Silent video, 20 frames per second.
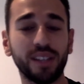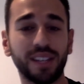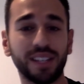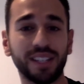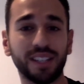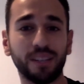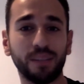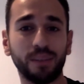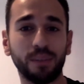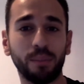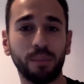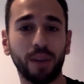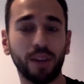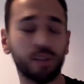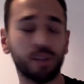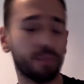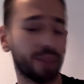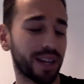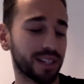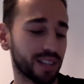and it's going to be
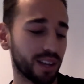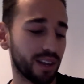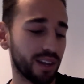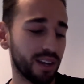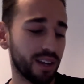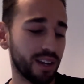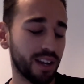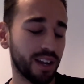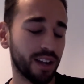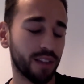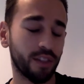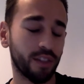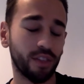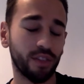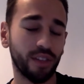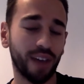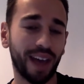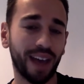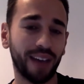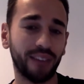much better
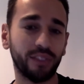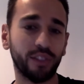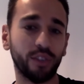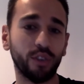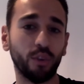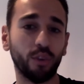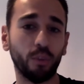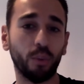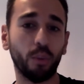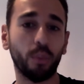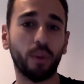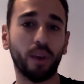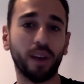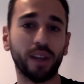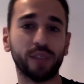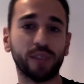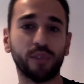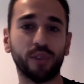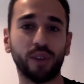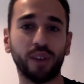than the normal
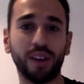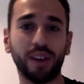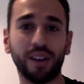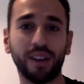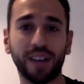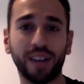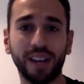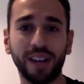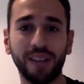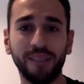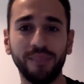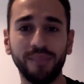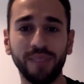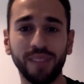price for it, okay?